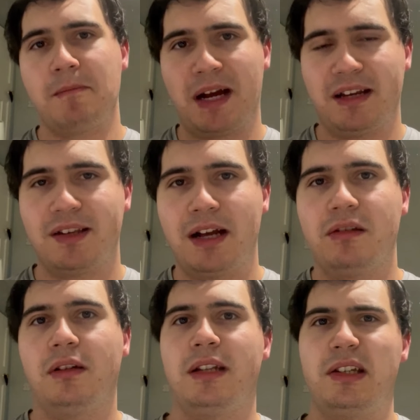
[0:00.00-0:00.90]
By the
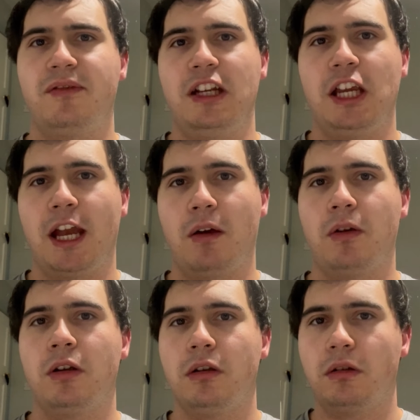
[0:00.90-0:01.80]
title of this video,
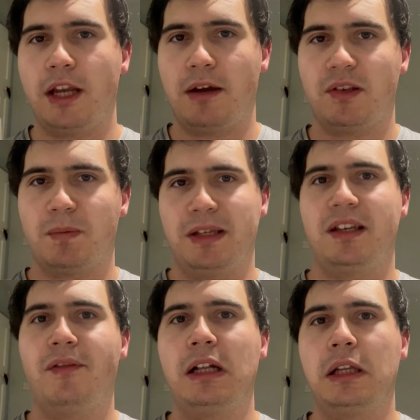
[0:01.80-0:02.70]
you'll know
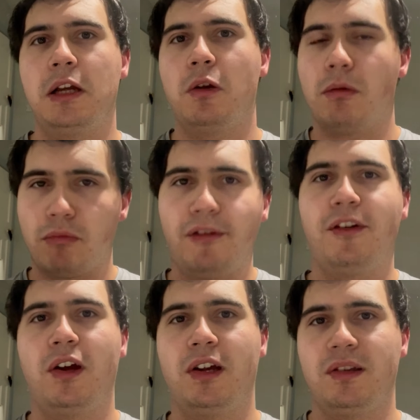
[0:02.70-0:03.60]
specifically who I'm
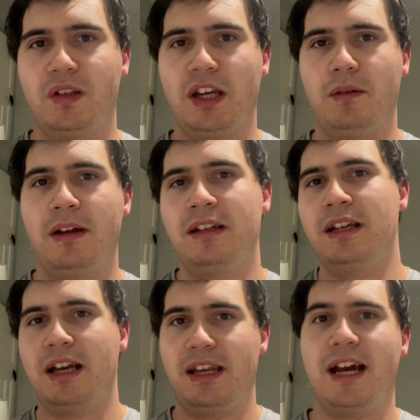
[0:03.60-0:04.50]
referring to,
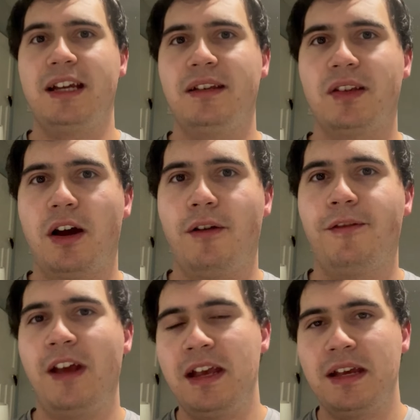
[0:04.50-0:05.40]
and that is
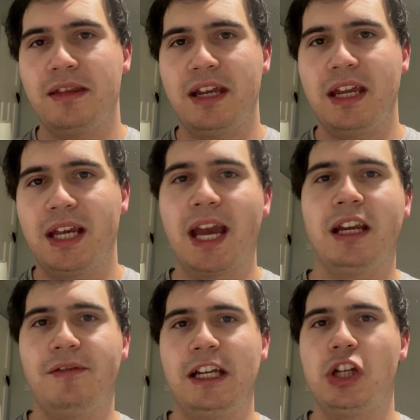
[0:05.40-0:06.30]
of the
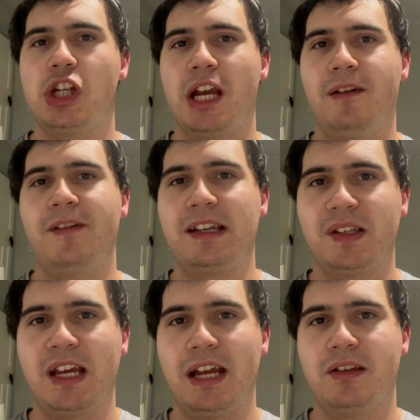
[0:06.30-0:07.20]
Kenny Kennyvich
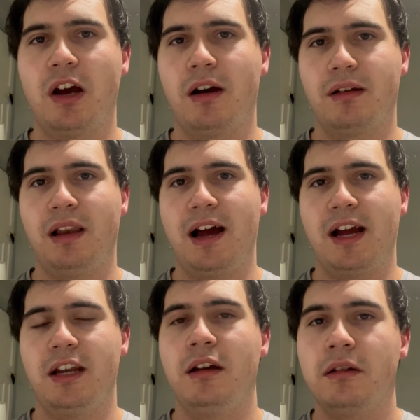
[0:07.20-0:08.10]
investigator
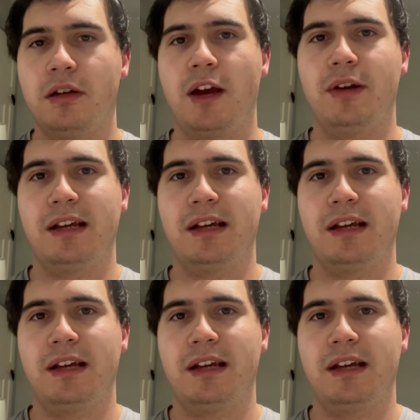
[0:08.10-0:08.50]
online known